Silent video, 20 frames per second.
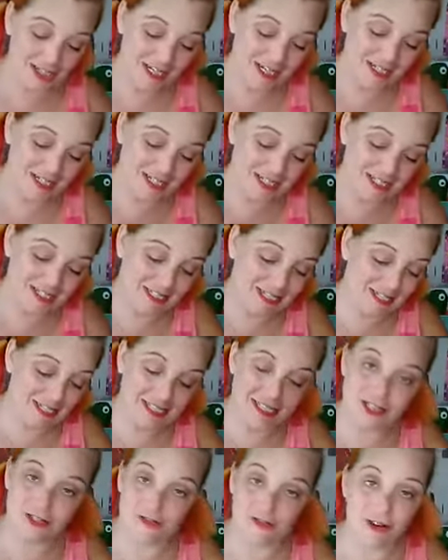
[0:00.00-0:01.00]
and
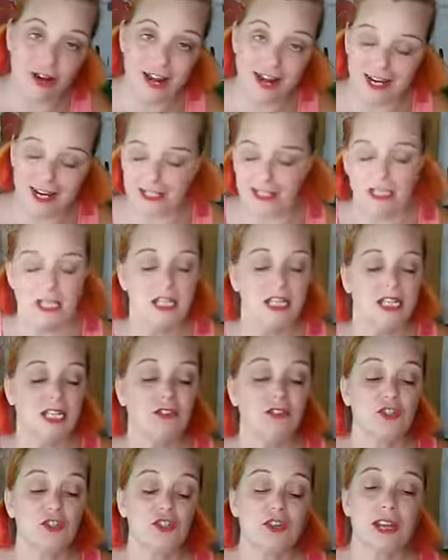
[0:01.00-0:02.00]
it's dried, if
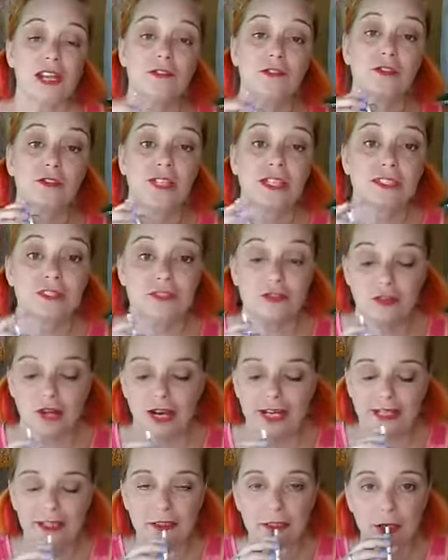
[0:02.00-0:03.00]
you need to
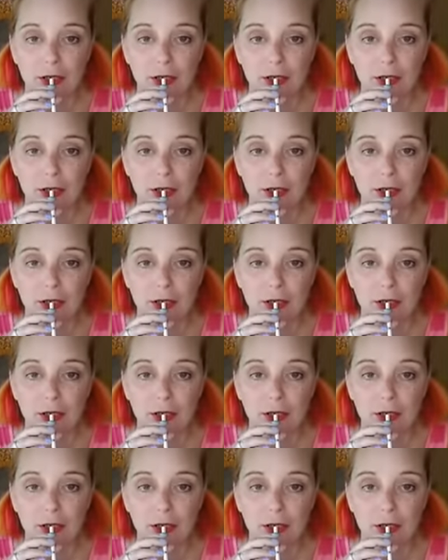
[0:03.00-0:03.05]
dry it,